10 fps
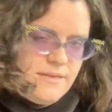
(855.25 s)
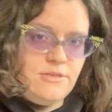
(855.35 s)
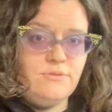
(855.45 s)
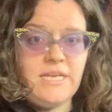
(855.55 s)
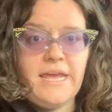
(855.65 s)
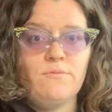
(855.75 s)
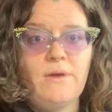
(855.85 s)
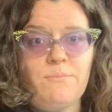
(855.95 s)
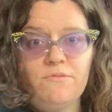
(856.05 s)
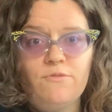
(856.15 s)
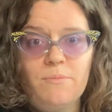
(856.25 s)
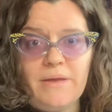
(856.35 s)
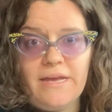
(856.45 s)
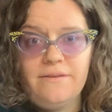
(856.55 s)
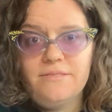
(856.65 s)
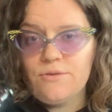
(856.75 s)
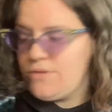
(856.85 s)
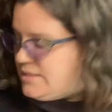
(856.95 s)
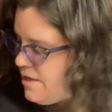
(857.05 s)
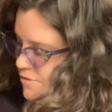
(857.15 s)
you take right before bed. So
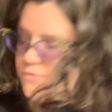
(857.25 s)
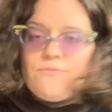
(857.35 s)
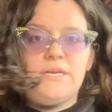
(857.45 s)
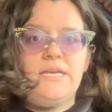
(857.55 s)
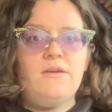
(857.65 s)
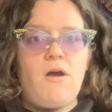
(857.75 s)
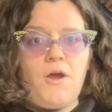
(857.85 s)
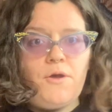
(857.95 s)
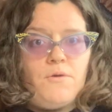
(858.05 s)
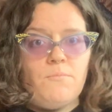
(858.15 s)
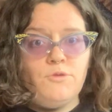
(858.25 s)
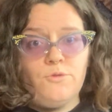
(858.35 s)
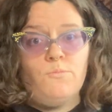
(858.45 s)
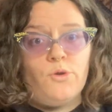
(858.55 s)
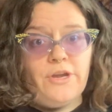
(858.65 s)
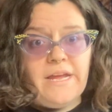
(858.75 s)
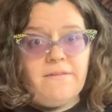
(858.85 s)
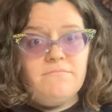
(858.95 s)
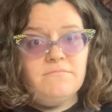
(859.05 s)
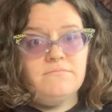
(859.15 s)
these other three are your
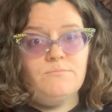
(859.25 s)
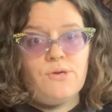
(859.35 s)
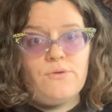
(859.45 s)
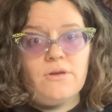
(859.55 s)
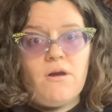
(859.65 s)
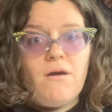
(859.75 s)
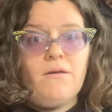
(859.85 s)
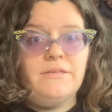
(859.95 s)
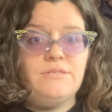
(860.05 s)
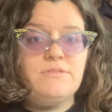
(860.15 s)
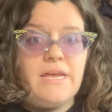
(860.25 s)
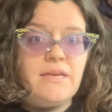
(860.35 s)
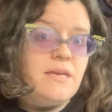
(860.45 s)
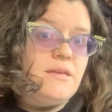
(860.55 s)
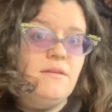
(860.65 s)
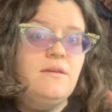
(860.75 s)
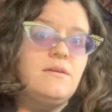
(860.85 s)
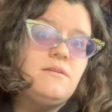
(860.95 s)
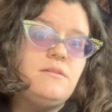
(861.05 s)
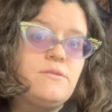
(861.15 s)
morning protocol, and you take it,
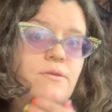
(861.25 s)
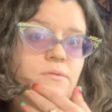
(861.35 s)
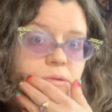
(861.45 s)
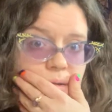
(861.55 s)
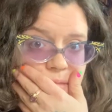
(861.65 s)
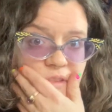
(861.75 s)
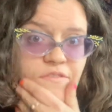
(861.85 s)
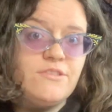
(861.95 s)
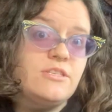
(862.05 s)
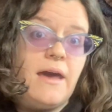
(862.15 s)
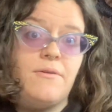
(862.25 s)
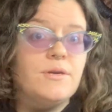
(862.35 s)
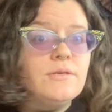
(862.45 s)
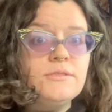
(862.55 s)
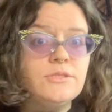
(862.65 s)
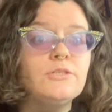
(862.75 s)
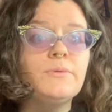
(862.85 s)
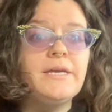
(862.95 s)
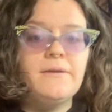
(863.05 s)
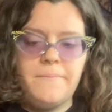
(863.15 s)
you know, the first hour you're
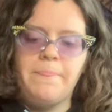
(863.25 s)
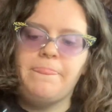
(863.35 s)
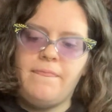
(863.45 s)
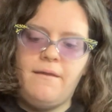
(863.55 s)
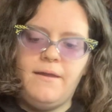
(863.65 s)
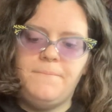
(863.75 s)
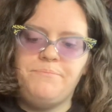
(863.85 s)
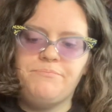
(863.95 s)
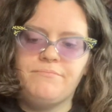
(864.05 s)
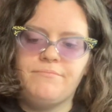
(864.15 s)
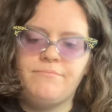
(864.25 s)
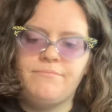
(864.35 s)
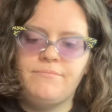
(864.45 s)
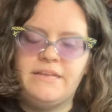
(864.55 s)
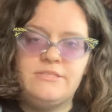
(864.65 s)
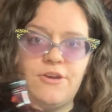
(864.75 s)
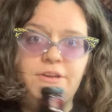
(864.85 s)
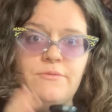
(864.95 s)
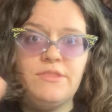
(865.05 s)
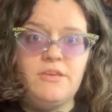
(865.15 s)
awake,
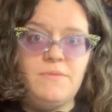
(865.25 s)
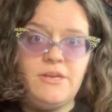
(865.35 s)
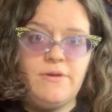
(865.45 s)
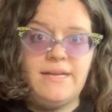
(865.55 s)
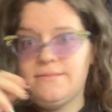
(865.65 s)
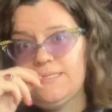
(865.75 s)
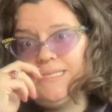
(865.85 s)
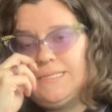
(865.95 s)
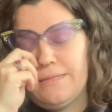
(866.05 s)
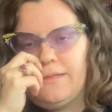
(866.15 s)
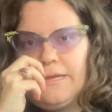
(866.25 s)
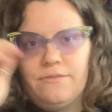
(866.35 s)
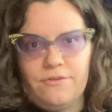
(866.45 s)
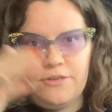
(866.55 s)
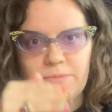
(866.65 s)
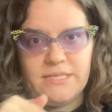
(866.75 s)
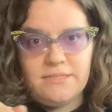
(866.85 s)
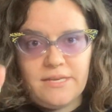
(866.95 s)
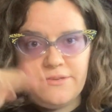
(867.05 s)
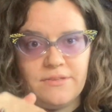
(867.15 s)
starting with the amino acids, and then like 30
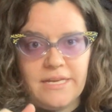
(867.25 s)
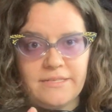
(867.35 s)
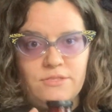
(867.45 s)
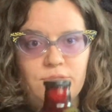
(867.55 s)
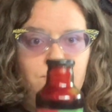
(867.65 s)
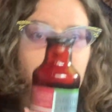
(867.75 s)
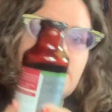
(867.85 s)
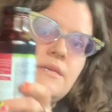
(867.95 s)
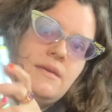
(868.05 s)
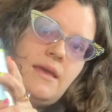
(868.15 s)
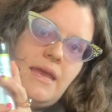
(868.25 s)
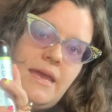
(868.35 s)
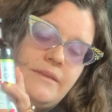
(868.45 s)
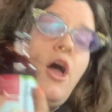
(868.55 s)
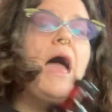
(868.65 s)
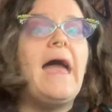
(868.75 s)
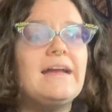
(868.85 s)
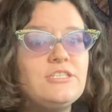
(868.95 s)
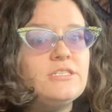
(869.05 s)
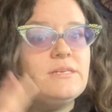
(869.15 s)
minutes later the next two. And
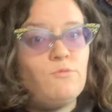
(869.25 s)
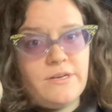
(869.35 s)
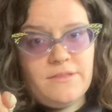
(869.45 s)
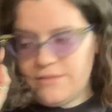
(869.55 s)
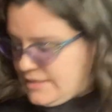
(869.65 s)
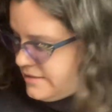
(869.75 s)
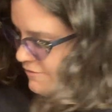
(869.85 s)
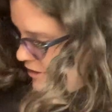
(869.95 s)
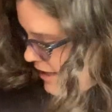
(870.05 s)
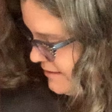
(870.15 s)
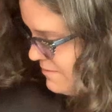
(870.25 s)
actually, one of the things I forgot to